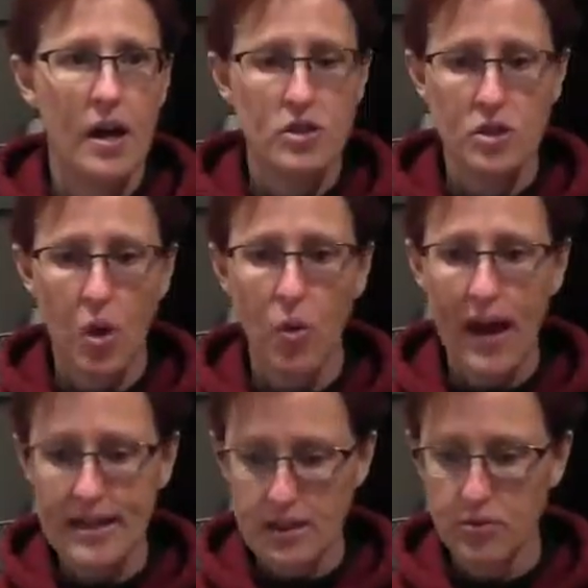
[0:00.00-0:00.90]
So
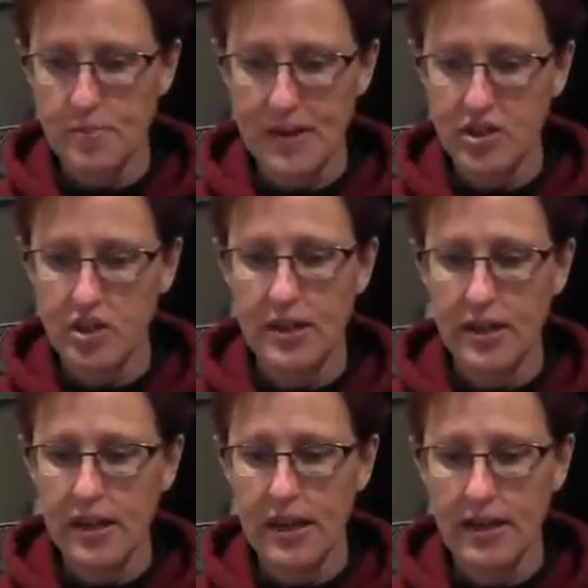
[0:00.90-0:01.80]
as I was
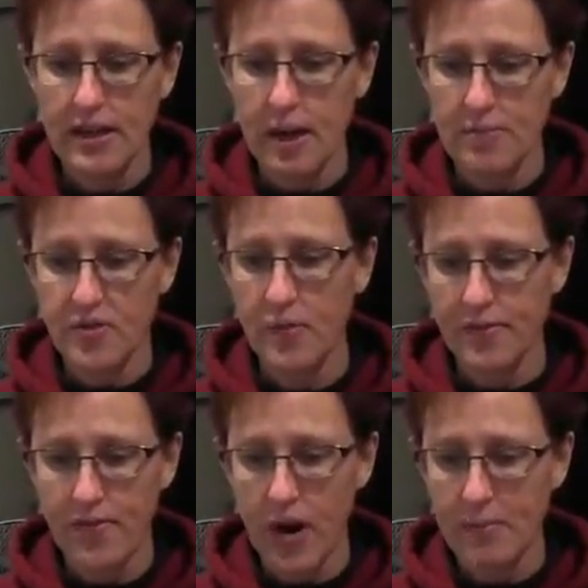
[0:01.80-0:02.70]
mentioning, it comes from
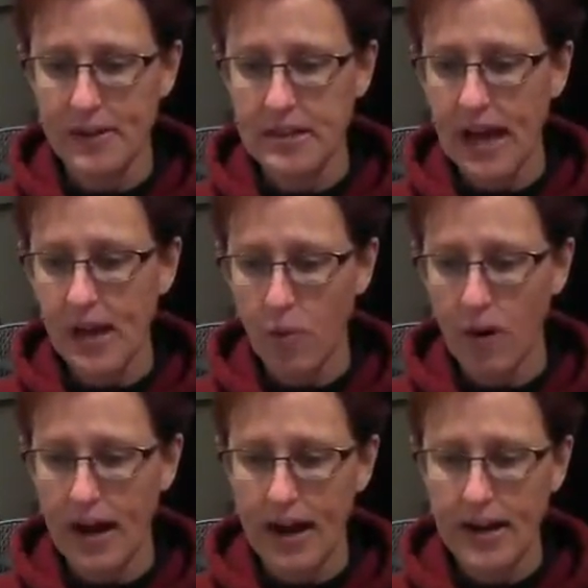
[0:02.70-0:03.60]
a farm in
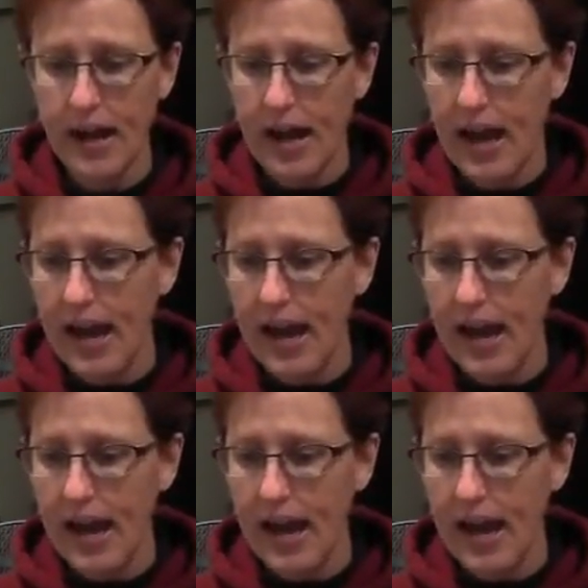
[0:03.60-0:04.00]
Taiwan,